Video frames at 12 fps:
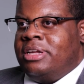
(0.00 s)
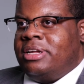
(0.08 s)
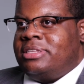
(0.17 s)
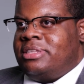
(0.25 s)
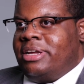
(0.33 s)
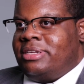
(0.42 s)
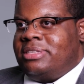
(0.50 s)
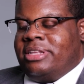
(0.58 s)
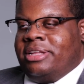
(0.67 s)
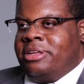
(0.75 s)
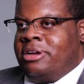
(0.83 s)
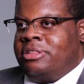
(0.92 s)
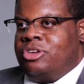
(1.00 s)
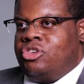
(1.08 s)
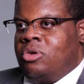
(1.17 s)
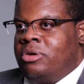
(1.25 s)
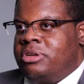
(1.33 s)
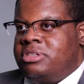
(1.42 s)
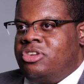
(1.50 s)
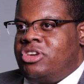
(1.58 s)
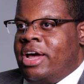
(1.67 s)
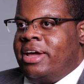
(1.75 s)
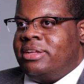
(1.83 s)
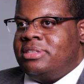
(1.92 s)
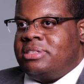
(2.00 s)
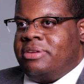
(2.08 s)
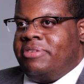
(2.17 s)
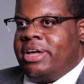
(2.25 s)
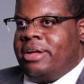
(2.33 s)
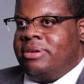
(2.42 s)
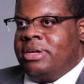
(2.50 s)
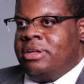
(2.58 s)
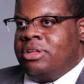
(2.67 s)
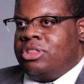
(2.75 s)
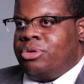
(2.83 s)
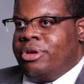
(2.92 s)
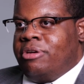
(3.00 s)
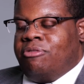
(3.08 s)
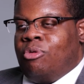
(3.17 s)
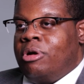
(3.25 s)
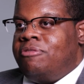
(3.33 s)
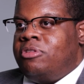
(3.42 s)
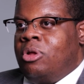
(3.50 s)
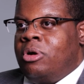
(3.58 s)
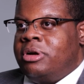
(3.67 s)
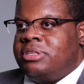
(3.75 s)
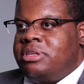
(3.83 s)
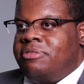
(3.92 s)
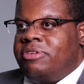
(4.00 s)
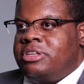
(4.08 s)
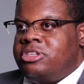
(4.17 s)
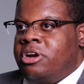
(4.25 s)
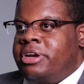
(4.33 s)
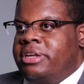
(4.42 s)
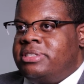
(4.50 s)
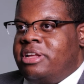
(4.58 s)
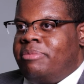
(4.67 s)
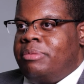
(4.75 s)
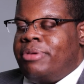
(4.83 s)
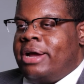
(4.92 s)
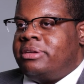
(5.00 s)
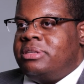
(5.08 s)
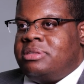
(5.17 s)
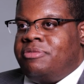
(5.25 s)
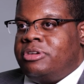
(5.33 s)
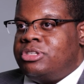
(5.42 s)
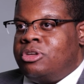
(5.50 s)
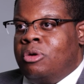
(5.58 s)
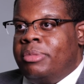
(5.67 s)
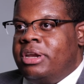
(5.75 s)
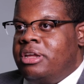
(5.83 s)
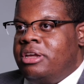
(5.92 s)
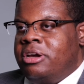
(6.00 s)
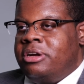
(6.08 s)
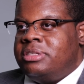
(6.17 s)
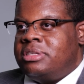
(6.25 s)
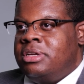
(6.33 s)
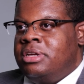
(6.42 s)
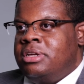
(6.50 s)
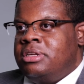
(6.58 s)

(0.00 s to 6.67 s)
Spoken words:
It's like standing on the shoulders of giants. I've got three or four floors of attorneys that have been practicing for so many years.